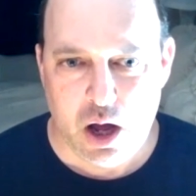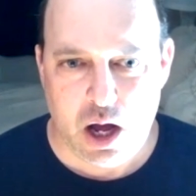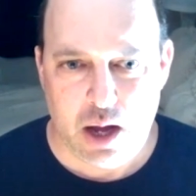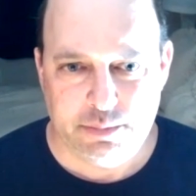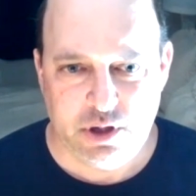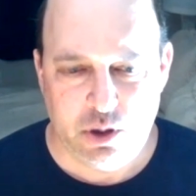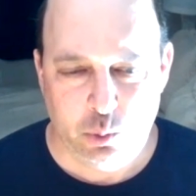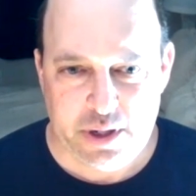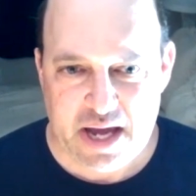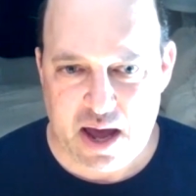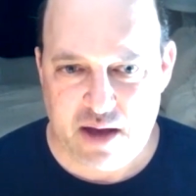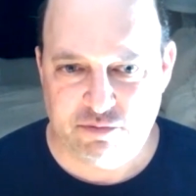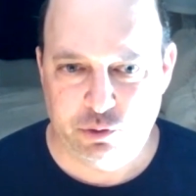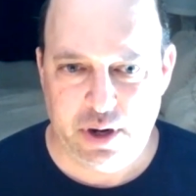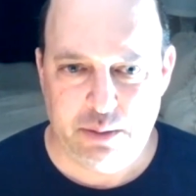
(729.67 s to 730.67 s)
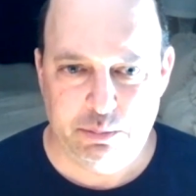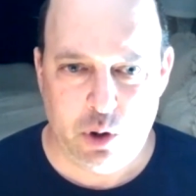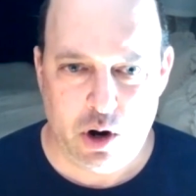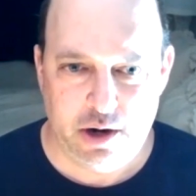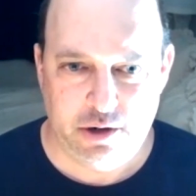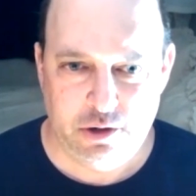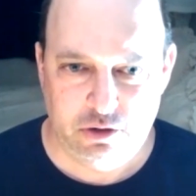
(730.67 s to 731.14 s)
um, you know, we have great
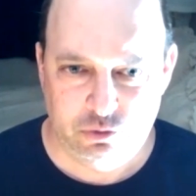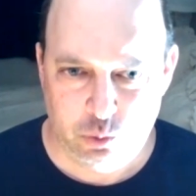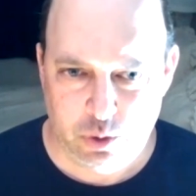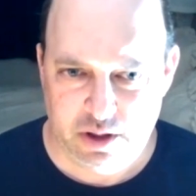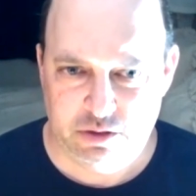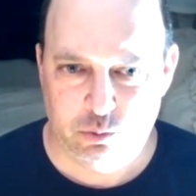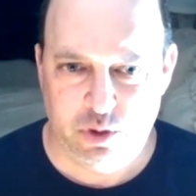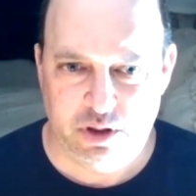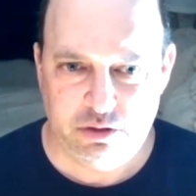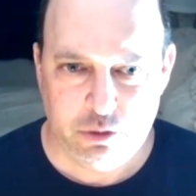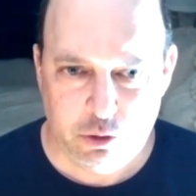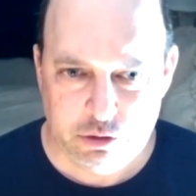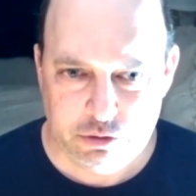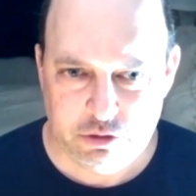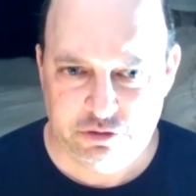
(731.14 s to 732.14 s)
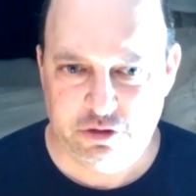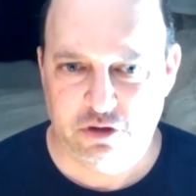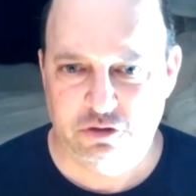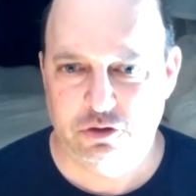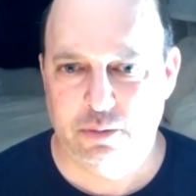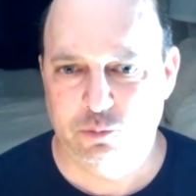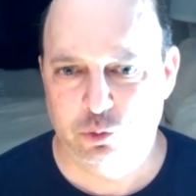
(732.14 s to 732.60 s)
partners with with Luther
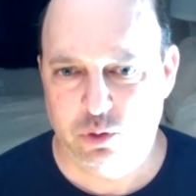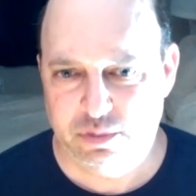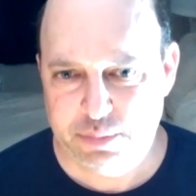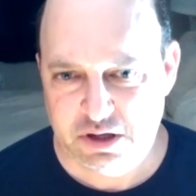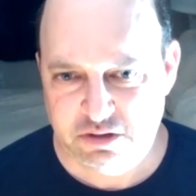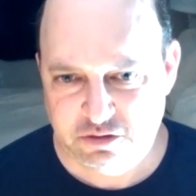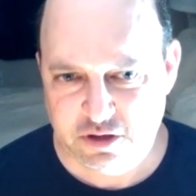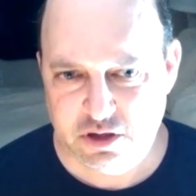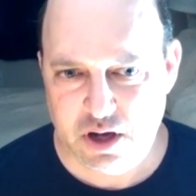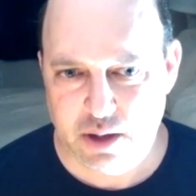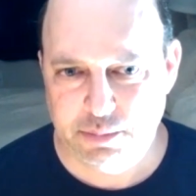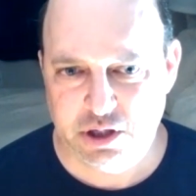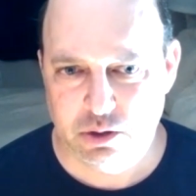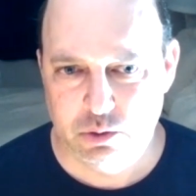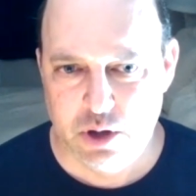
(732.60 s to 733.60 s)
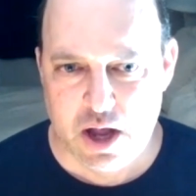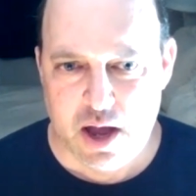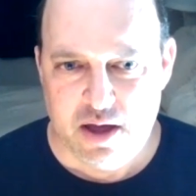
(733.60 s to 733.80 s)
Systems, with B C W.